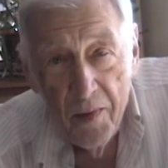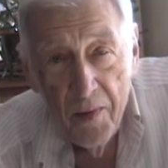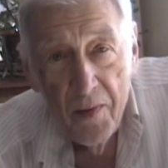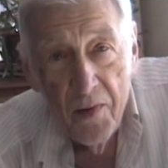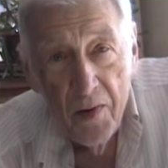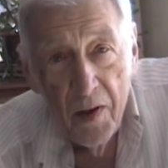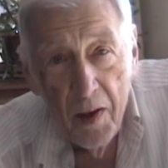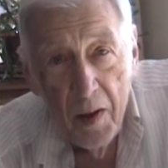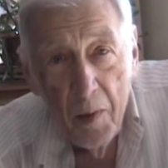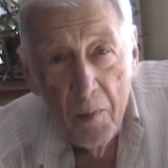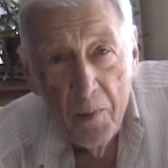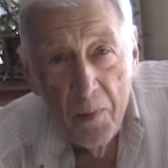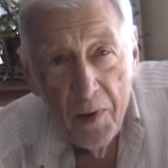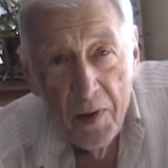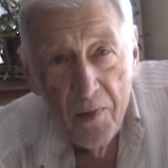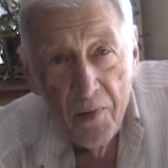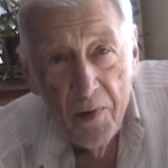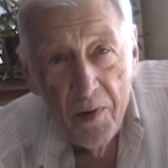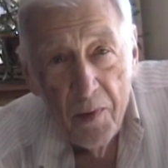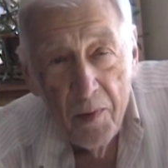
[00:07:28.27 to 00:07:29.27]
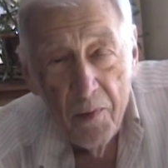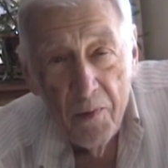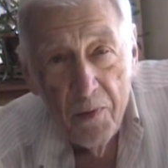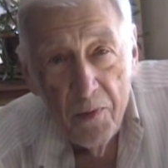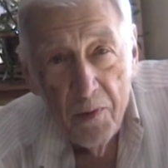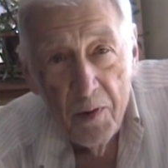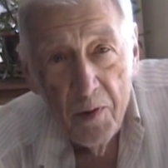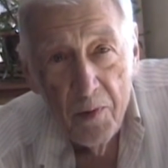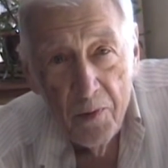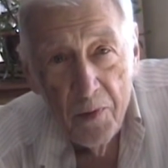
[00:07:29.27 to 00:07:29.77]
job with
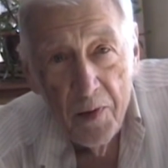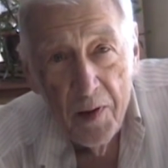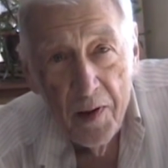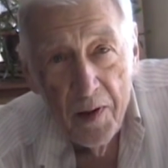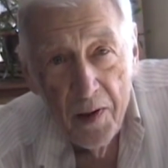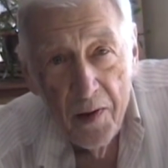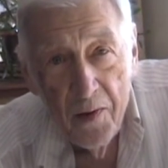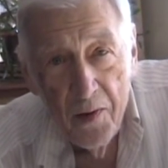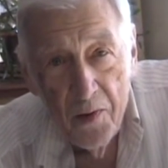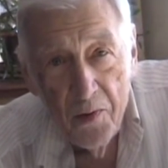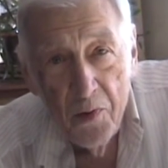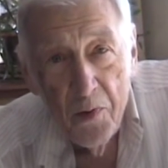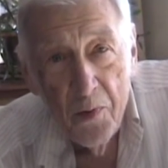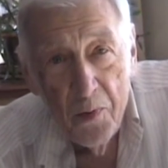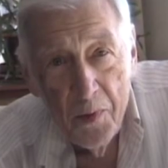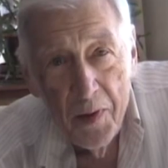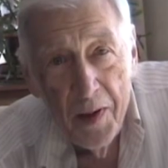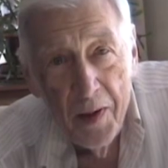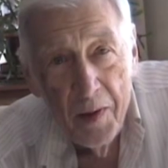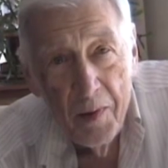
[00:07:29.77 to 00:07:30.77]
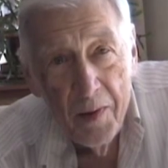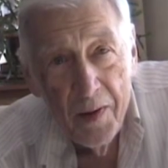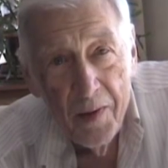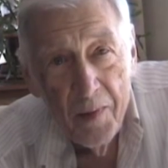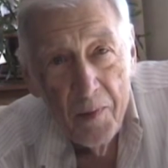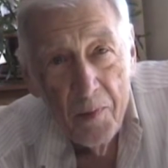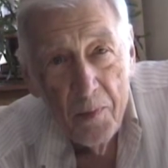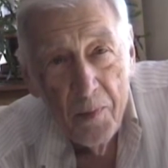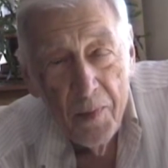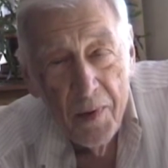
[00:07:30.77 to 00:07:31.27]
fulfilling these three
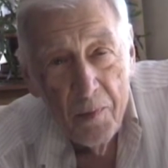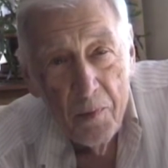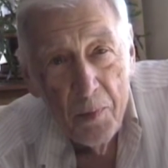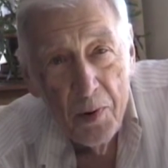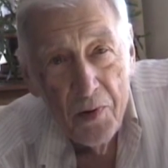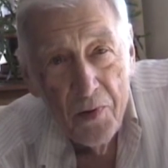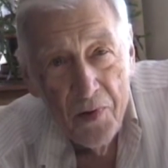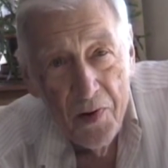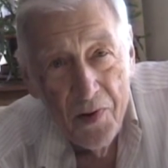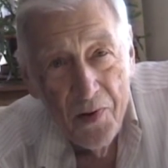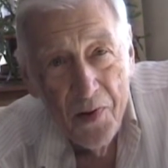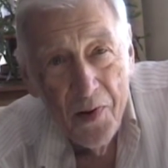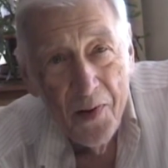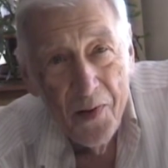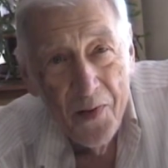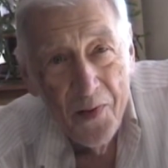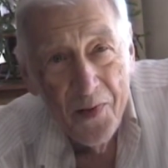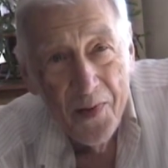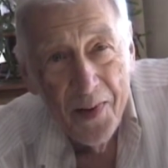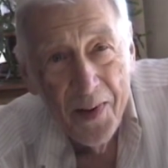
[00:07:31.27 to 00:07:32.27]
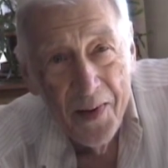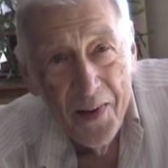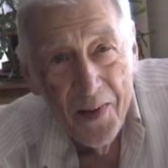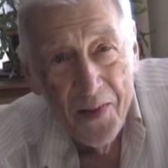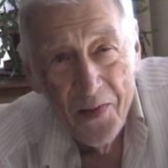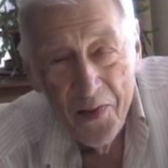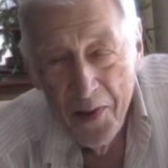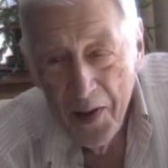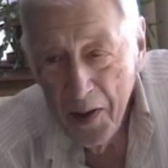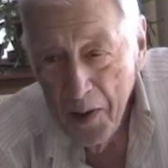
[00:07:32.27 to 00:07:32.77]
positions in
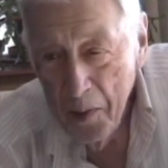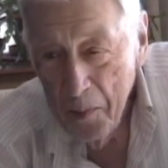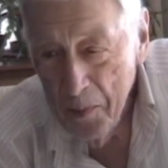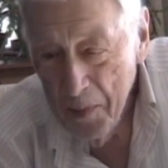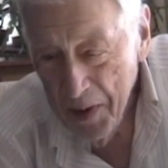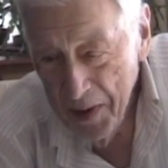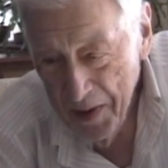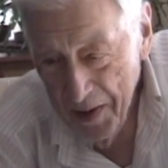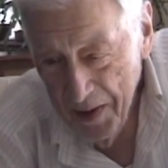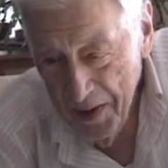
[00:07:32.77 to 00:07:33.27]
this game.